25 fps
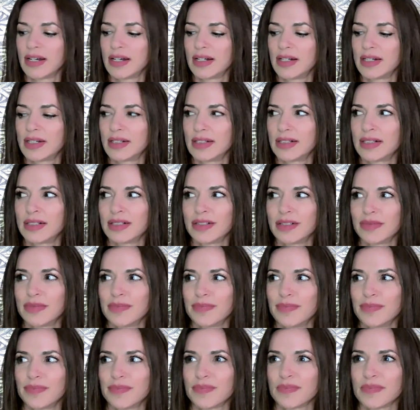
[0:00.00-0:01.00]

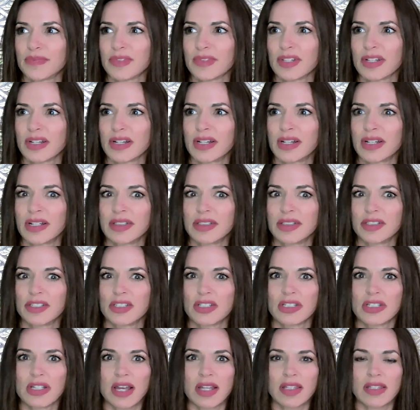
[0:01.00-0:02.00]
and
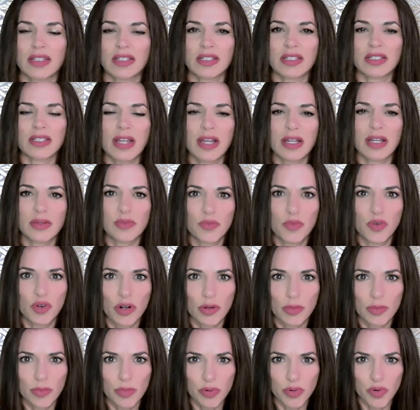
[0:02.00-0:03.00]
just at this like
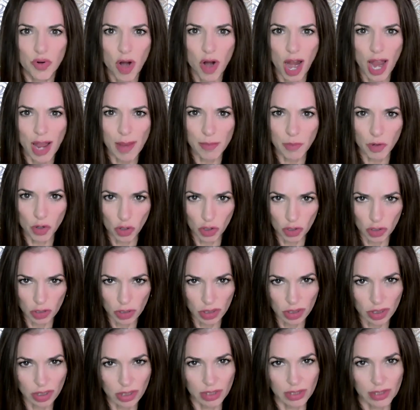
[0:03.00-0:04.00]
more
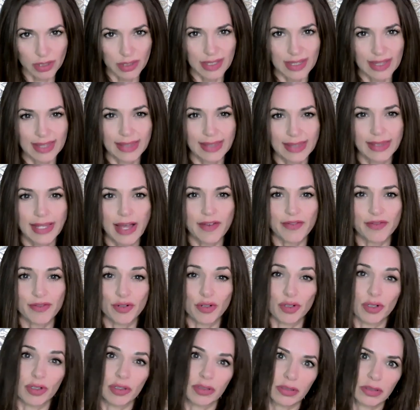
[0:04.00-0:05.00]
primal
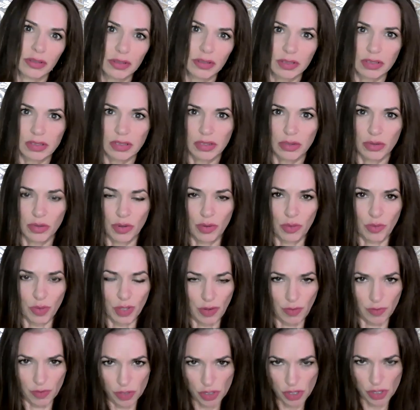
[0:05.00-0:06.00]
level. So
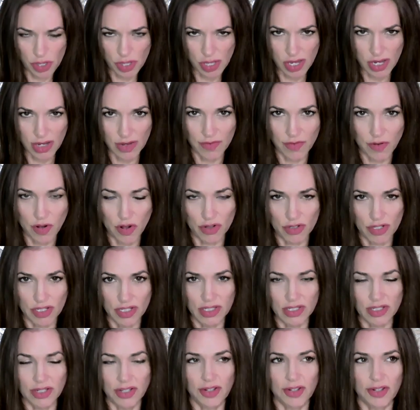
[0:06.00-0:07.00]
whenever you think of all
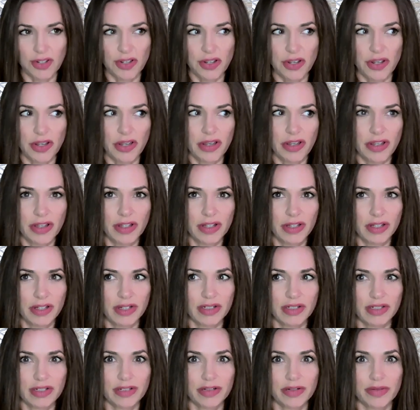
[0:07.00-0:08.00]
these
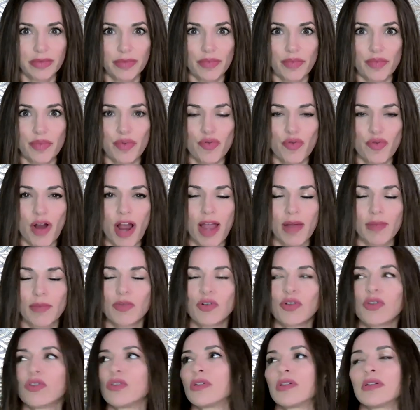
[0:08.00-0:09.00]

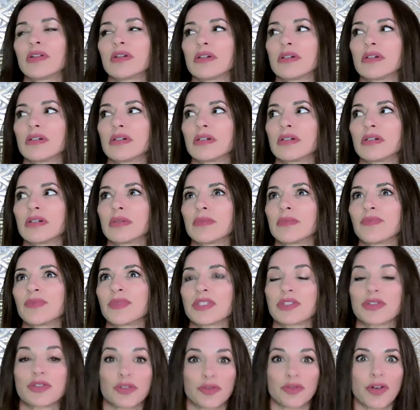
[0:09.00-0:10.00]
primal
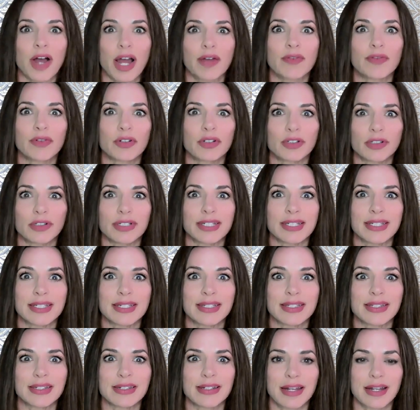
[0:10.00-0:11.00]
survival
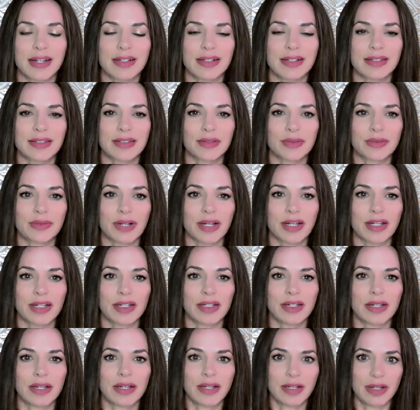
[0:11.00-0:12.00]
instincts, right?
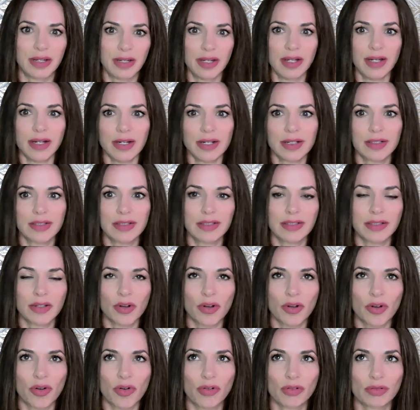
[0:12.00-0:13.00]

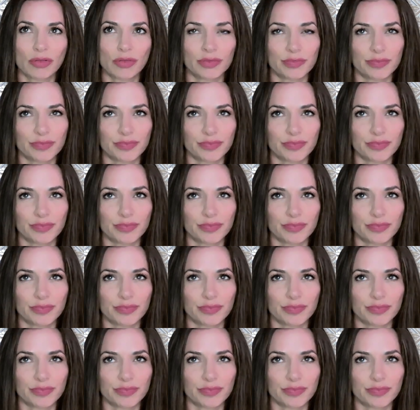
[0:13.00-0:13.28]
So